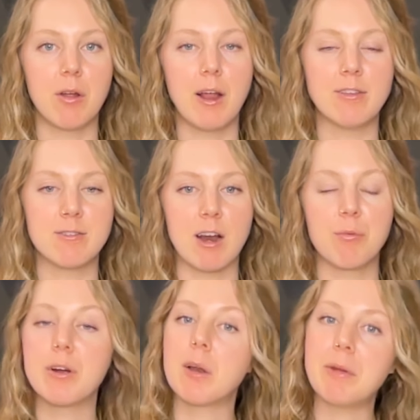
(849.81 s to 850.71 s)
Instead,
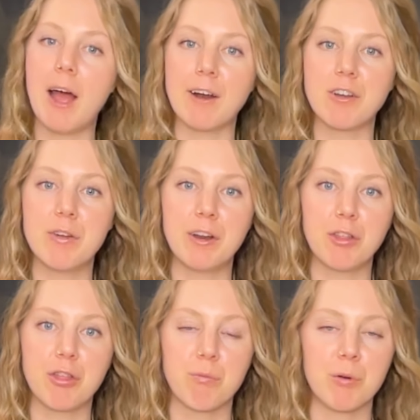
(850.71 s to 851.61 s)
we're going to be activating
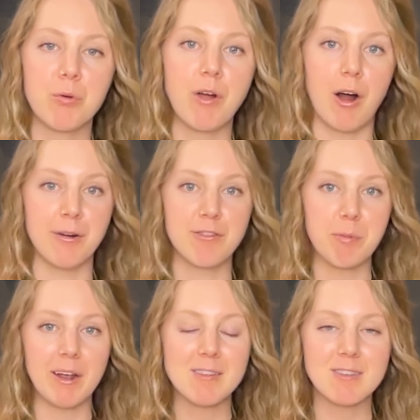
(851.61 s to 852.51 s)
through the heart
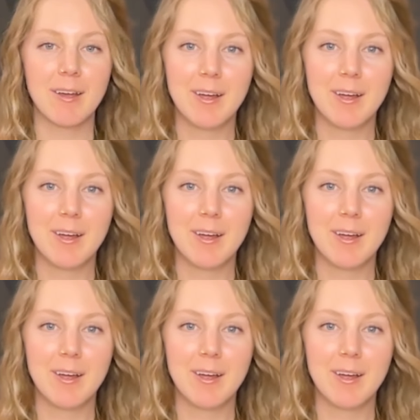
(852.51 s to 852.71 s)
space.